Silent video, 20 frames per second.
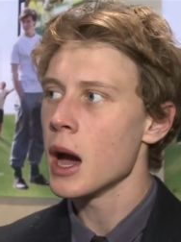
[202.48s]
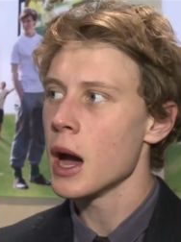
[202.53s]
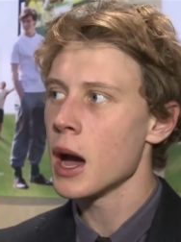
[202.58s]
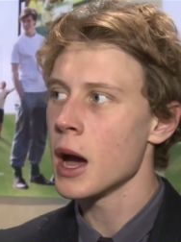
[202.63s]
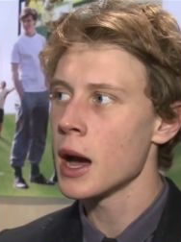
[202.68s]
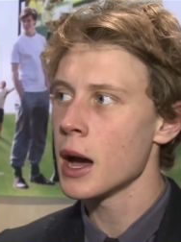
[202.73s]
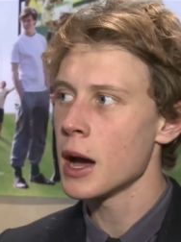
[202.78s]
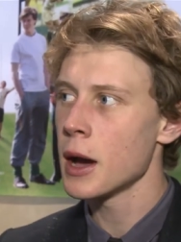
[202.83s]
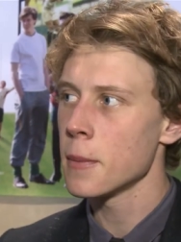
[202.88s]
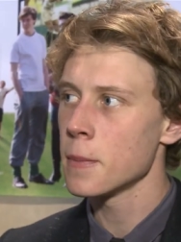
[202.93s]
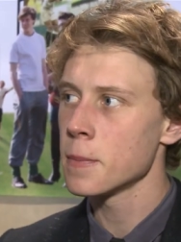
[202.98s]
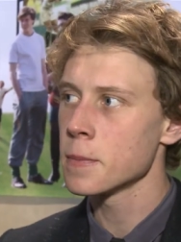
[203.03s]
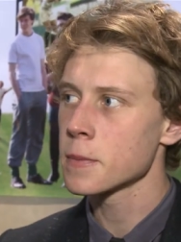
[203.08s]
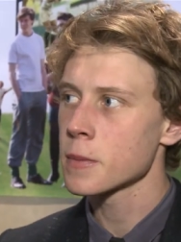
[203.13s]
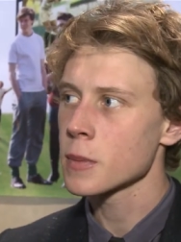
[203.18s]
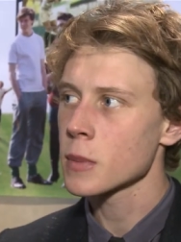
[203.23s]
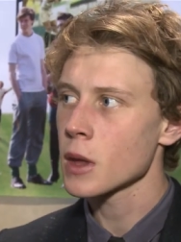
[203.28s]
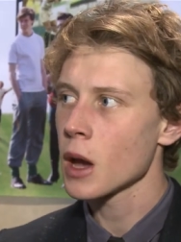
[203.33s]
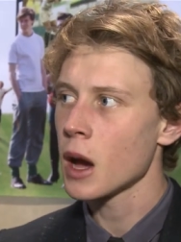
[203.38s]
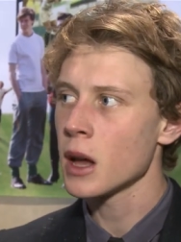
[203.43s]
Um,
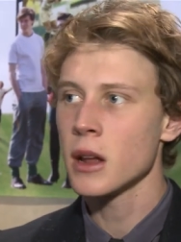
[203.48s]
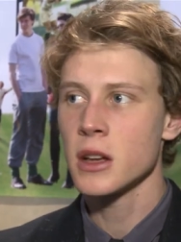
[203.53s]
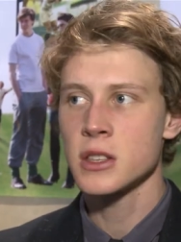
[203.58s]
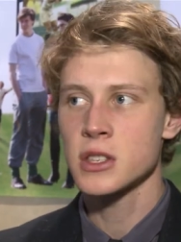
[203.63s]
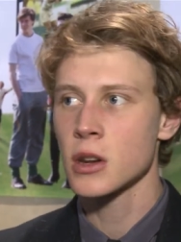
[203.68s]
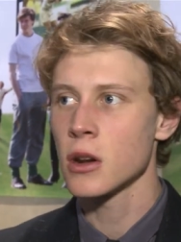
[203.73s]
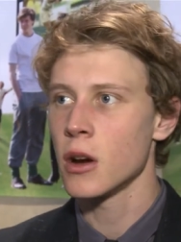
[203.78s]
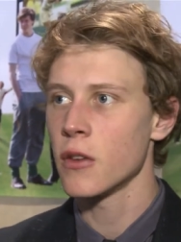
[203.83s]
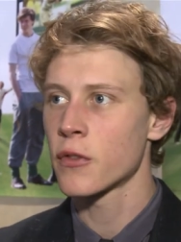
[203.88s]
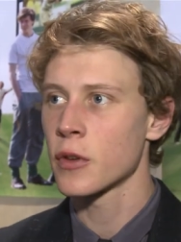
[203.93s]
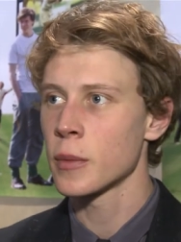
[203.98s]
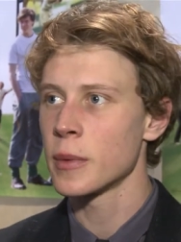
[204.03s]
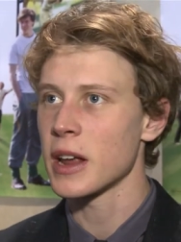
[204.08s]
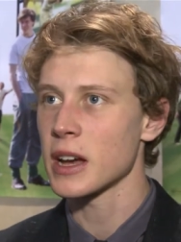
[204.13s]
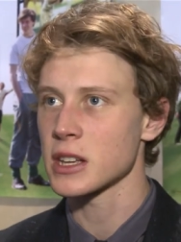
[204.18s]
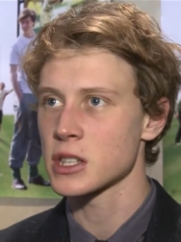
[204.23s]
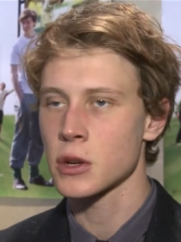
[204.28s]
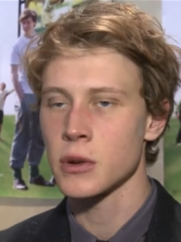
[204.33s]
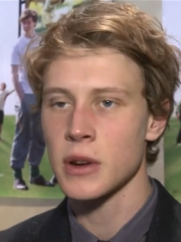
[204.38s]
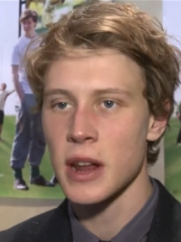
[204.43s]
I learnt a lot from an
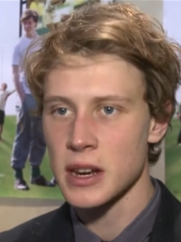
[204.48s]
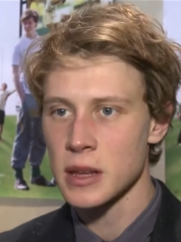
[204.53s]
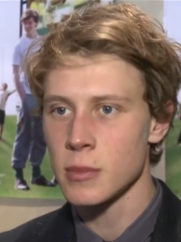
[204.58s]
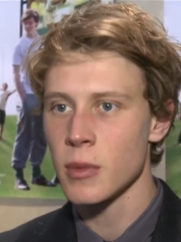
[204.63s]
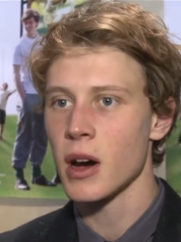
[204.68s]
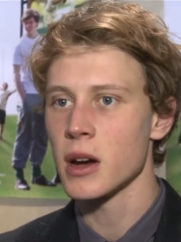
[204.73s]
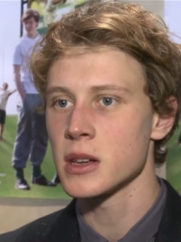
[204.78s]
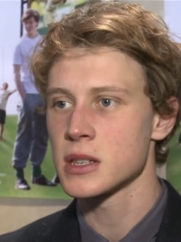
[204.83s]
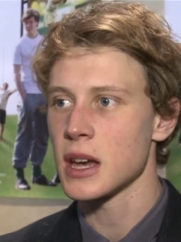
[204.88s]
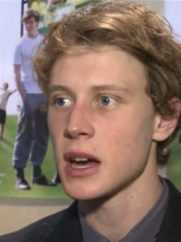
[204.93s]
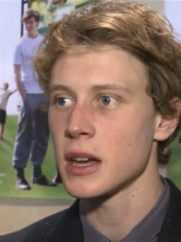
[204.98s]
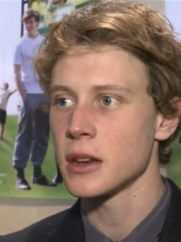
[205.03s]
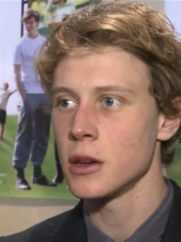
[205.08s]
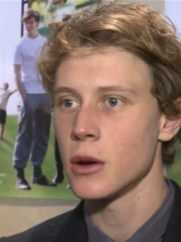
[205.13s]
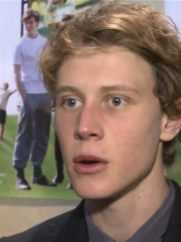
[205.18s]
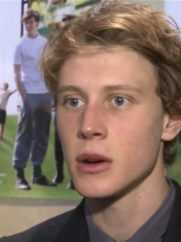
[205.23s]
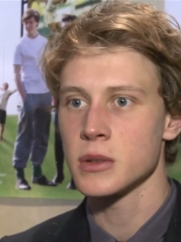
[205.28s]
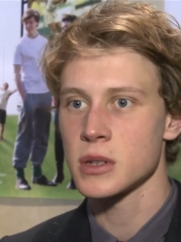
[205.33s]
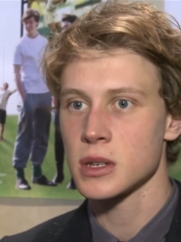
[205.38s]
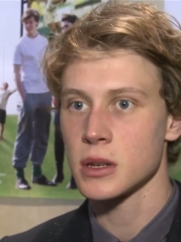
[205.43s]
actor called Eddie Marsan, who
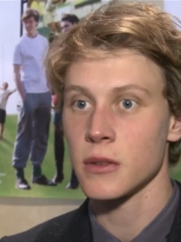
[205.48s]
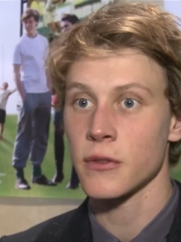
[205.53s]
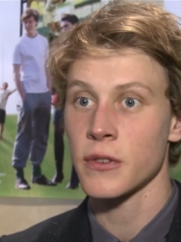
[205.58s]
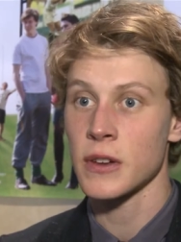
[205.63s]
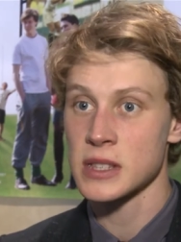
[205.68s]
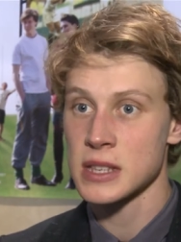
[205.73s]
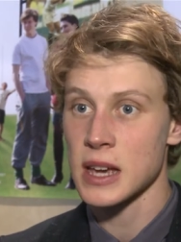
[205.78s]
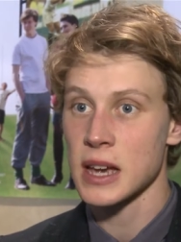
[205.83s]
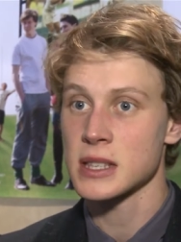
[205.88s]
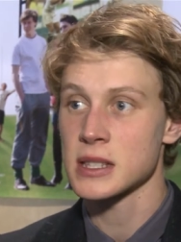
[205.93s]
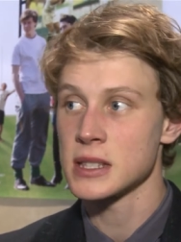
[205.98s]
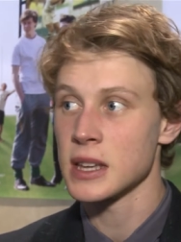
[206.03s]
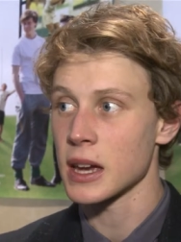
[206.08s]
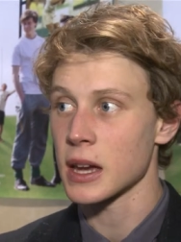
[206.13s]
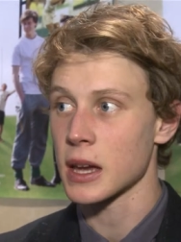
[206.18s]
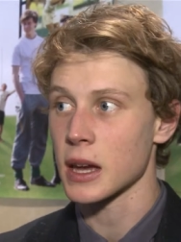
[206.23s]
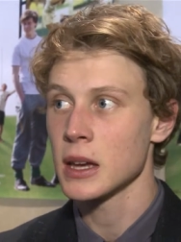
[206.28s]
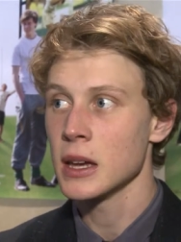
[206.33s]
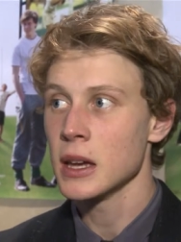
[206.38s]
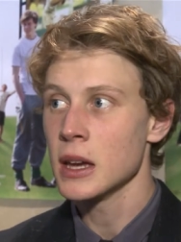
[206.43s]
was fantastic.
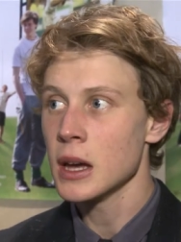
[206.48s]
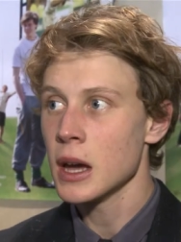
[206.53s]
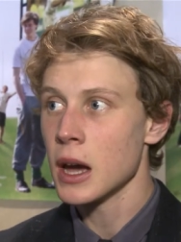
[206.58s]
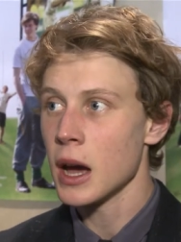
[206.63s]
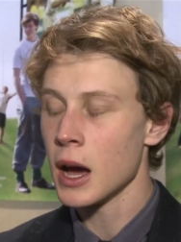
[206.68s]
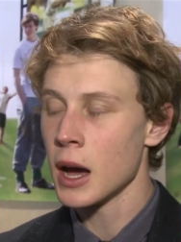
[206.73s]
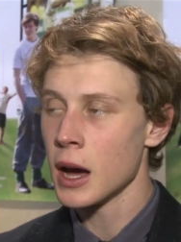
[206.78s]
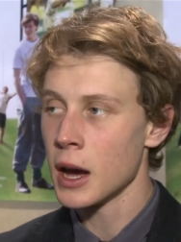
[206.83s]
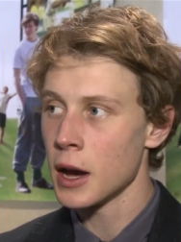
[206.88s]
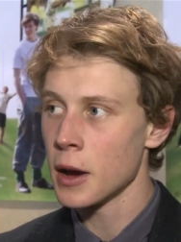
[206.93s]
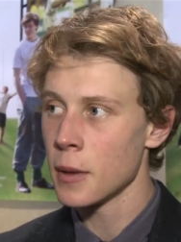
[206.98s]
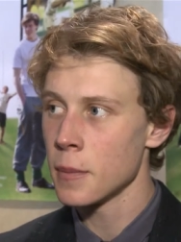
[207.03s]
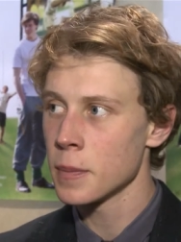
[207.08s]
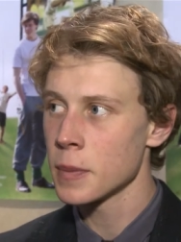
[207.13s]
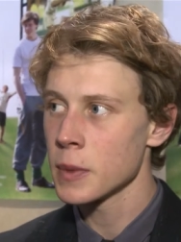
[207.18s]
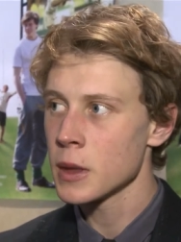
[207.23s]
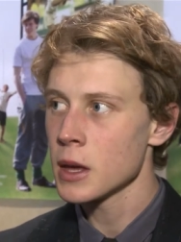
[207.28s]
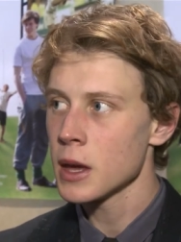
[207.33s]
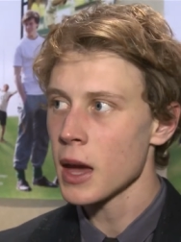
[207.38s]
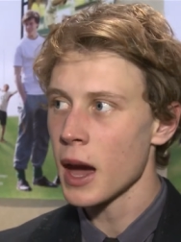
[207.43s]
Um,
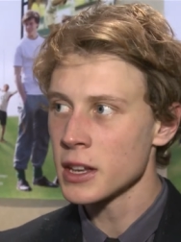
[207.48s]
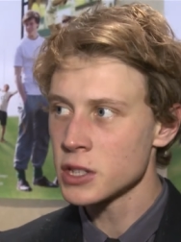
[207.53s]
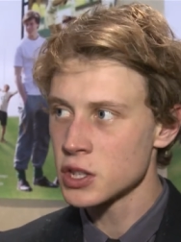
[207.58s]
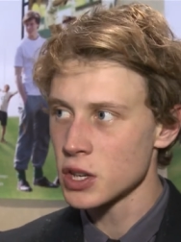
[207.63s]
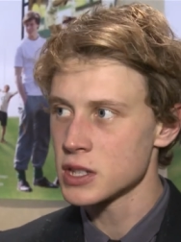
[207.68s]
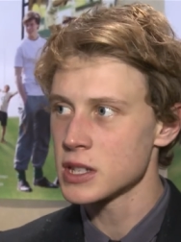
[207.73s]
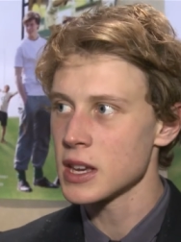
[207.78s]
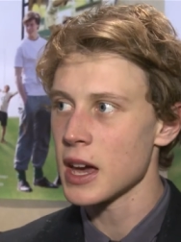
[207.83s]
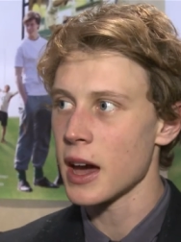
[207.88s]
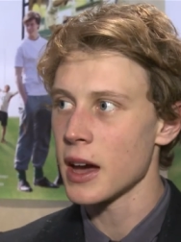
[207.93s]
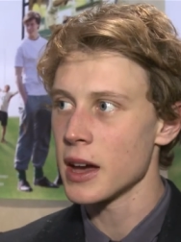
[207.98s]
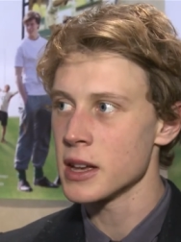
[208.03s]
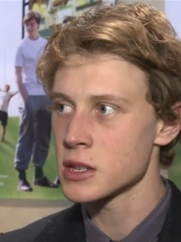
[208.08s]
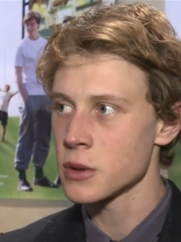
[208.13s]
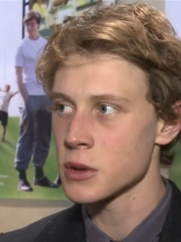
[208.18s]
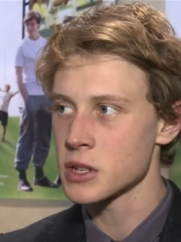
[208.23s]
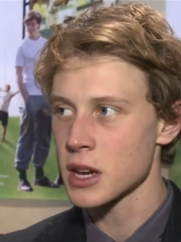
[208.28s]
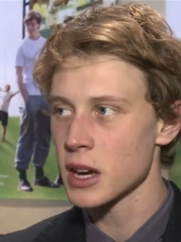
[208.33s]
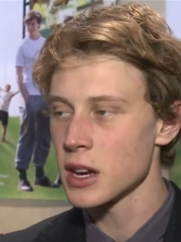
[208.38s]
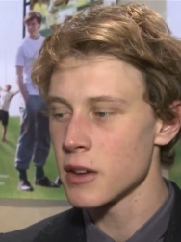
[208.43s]
and just yeah, so
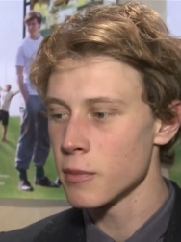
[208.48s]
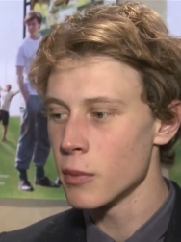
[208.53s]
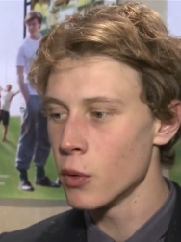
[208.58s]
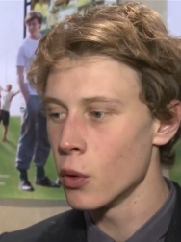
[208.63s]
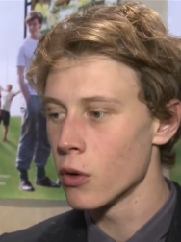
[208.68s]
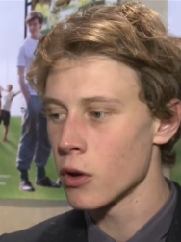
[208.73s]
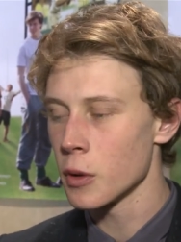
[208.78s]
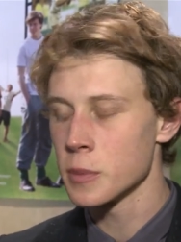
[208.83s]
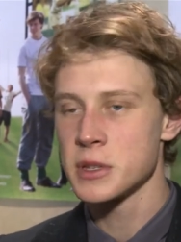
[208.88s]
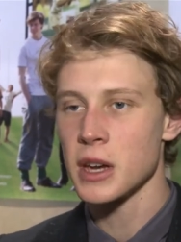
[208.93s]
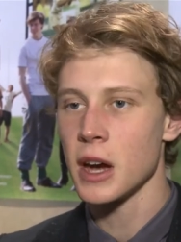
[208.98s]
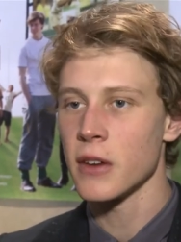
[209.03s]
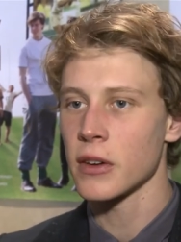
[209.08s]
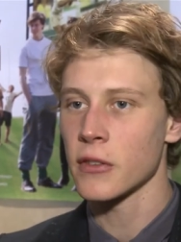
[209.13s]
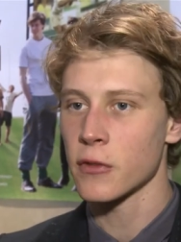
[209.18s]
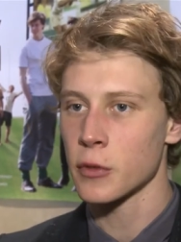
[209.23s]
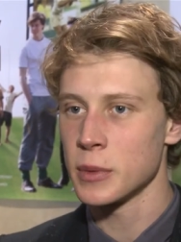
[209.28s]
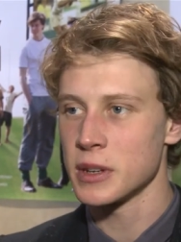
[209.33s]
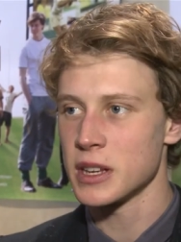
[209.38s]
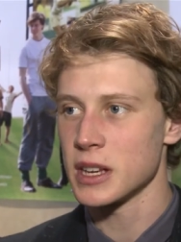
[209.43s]
it's kind of more observing
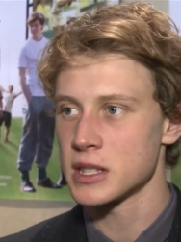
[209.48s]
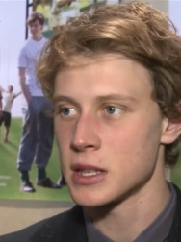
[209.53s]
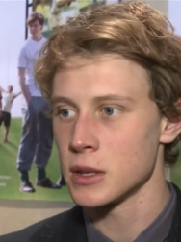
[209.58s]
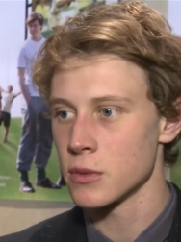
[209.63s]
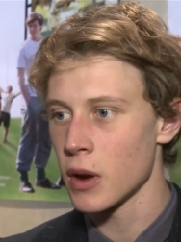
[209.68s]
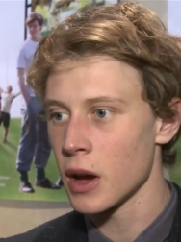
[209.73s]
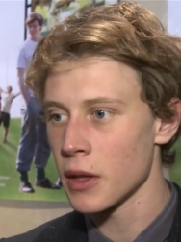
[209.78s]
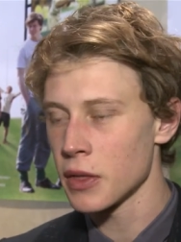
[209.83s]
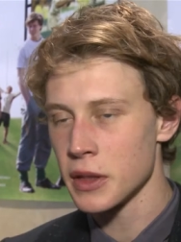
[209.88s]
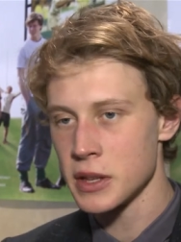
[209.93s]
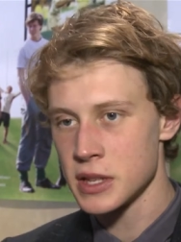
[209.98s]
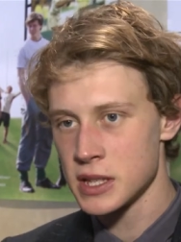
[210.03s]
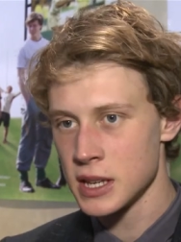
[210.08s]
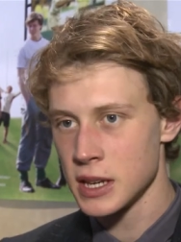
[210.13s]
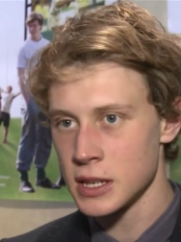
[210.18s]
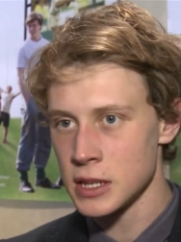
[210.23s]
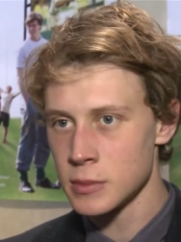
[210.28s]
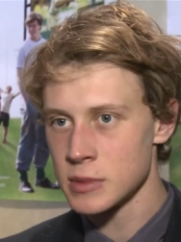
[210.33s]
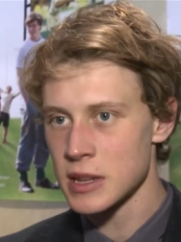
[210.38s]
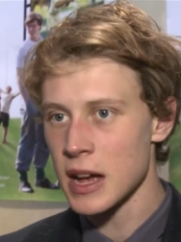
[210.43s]
from a distance rather than
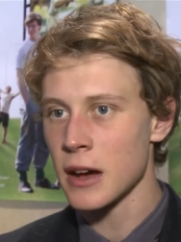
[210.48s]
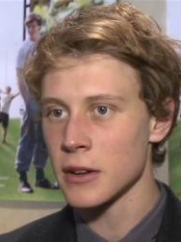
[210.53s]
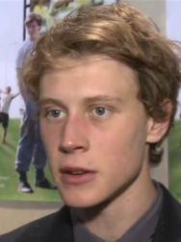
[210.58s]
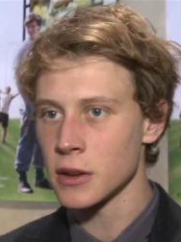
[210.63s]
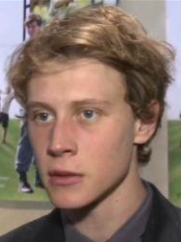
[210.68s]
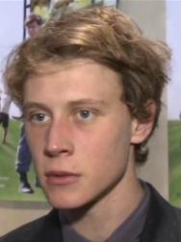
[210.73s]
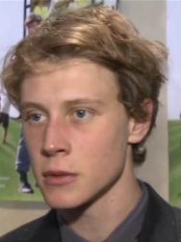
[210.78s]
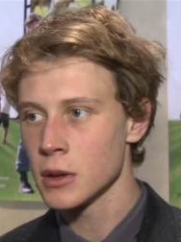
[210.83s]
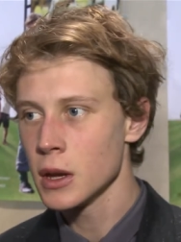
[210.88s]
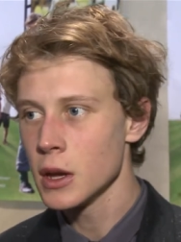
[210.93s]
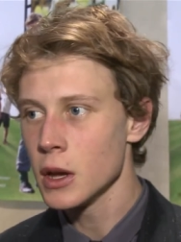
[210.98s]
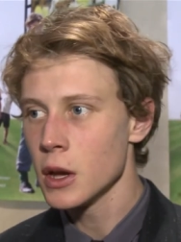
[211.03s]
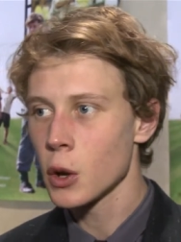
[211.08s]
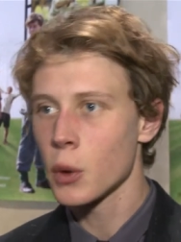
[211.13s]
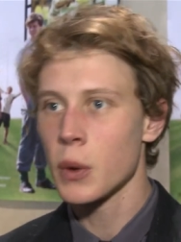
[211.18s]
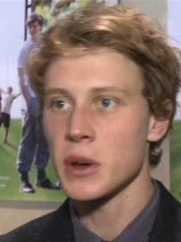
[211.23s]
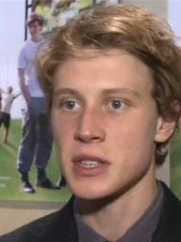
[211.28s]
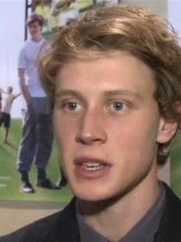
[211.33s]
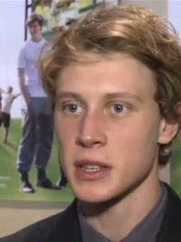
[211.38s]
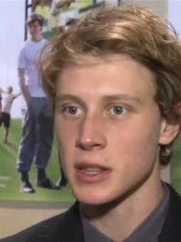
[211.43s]
sitting them down and
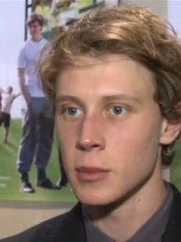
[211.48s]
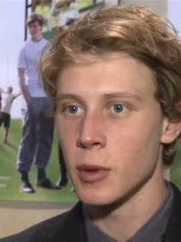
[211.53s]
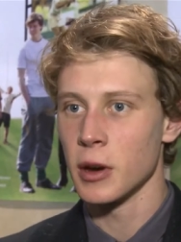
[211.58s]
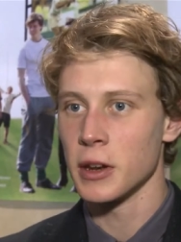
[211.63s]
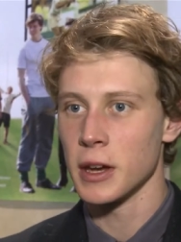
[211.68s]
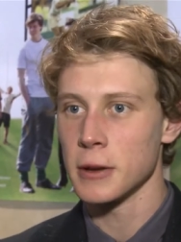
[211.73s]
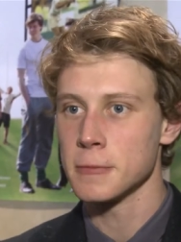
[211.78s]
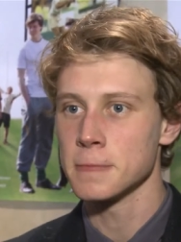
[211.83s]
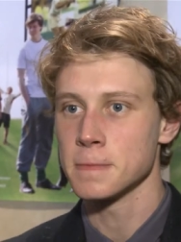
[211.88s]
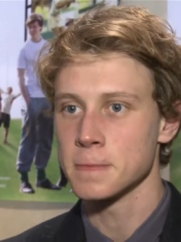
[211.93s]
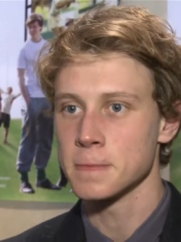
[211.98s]
quizzing them on it.